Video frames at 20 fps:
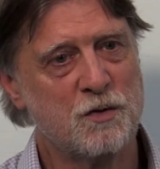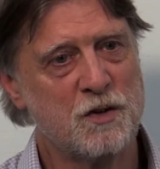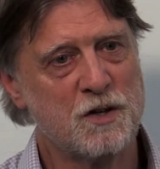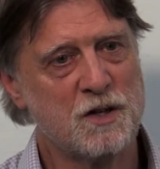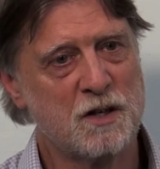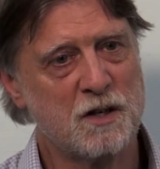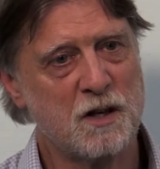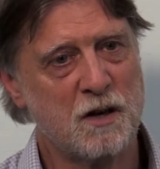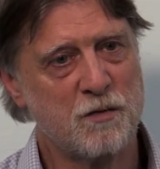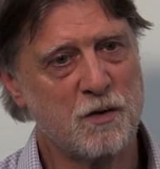
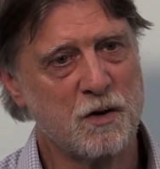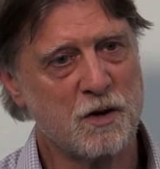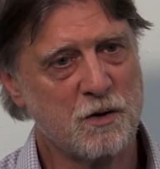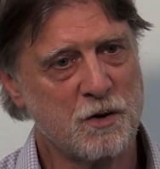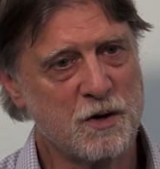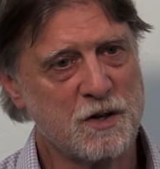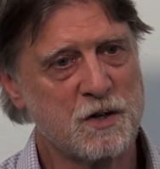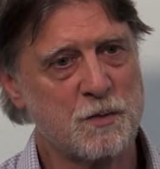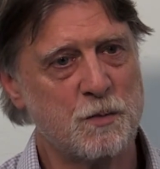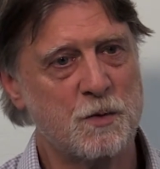visit every
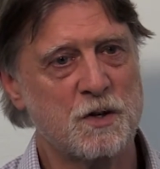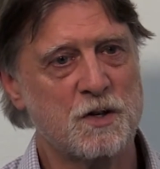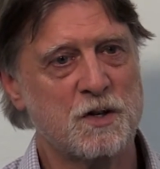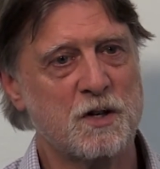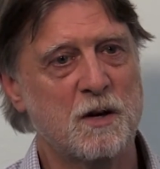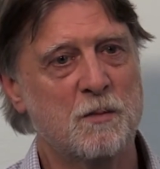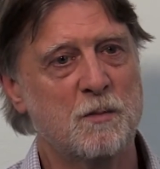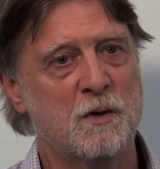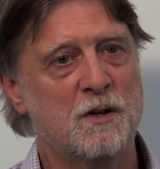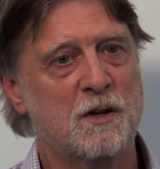Christmas.
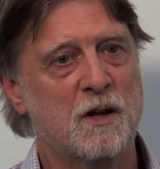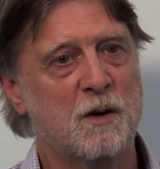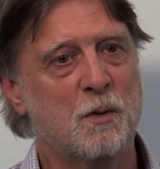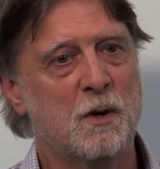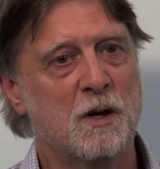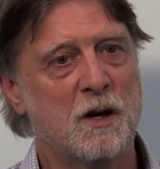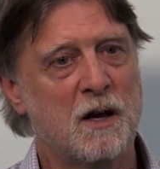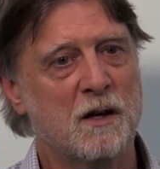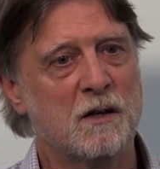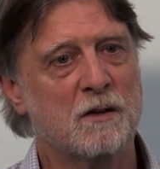I mean, they
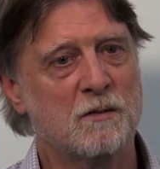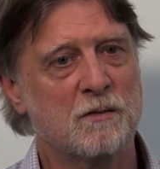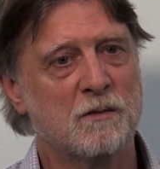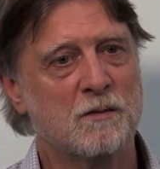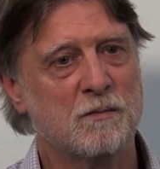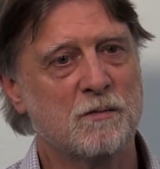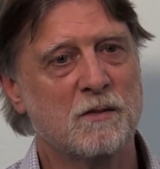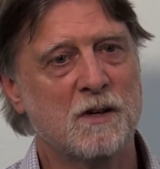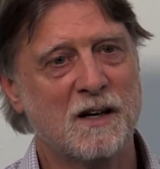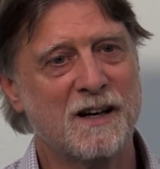were like
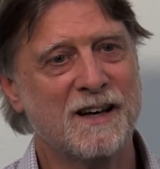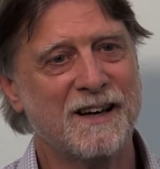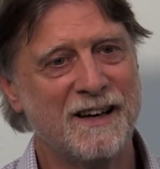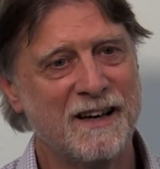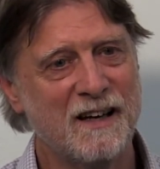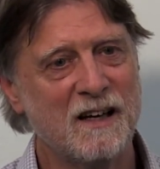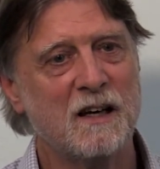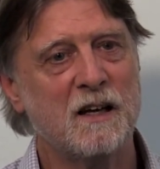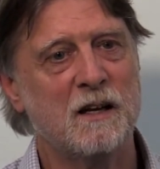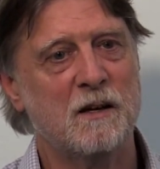
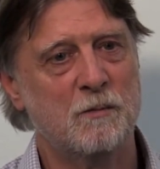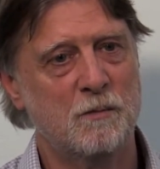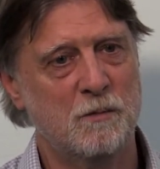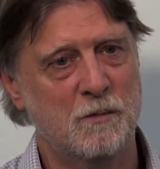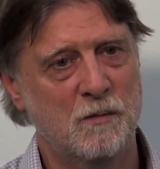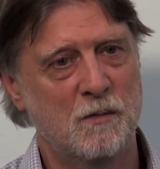clearly